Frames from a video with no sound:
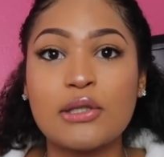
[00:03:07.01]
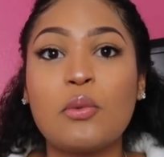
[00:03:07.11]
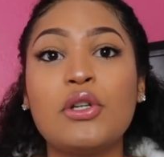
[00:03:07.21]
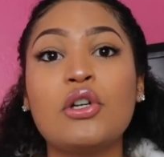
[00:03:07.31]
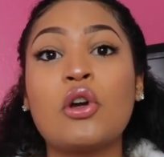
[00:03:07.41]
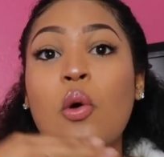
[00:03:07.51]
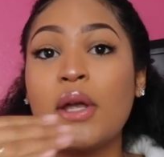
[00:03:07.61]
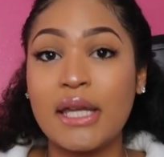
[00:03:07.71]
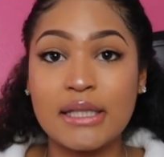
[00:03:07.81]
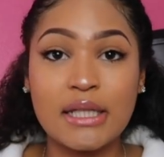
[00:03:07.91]
So when you're
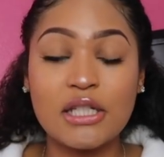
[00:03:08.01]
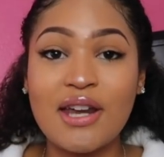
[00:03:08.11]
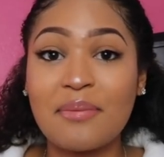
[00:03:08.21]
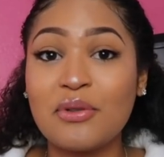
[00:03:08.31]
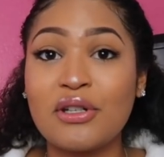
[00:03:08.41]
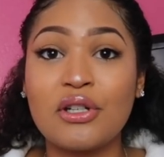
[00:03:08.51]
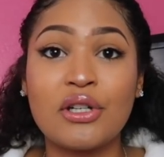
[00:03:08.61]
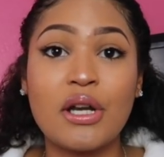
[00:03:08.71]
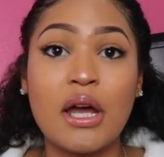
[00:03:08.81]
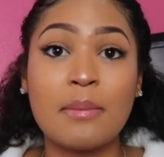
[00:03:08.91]
going into the chapter and
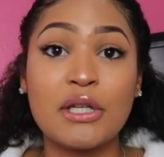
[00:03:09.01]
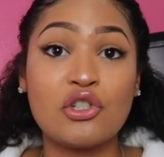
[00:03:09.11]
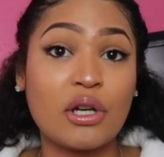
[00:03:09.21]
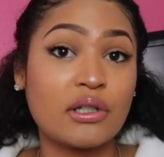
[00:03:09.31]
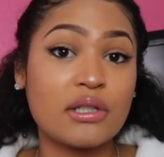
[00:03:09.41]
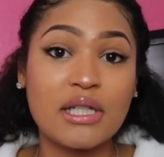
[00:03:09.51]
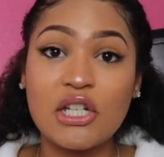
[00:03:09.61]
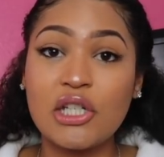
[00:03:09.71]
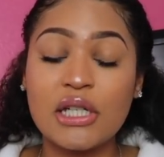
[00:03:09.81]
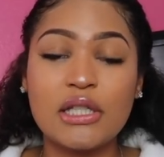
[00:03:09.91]
your instructor is
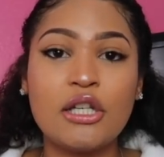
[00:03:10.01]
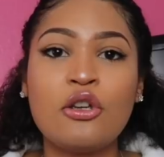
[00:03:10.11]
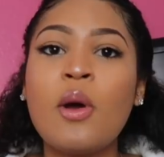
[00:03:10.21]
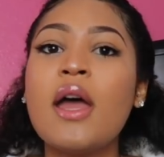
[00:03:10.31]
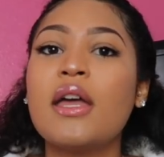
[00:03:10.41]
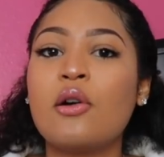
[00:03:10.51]
teaching it to you,